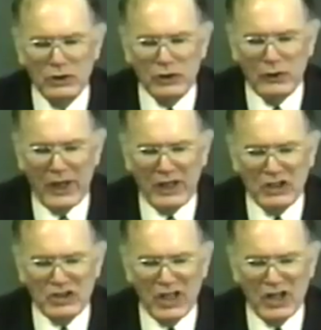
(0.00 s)
so that
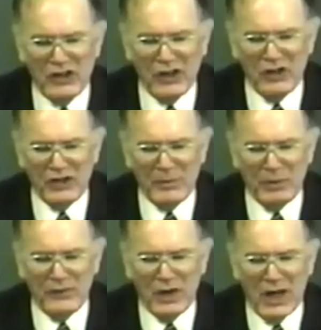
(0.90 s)
he sitteth in the
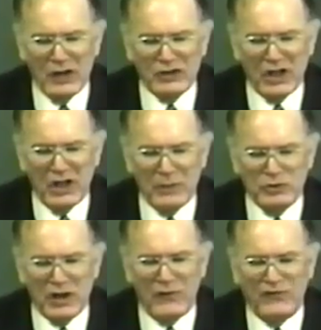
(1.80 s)
temple of God, setting
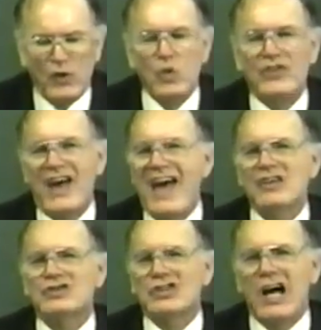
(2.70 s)
himself forth
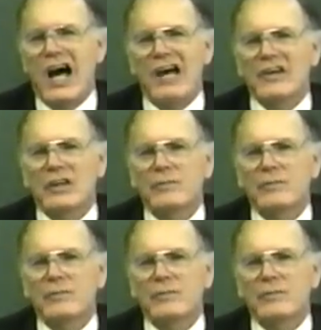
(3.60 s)
as God.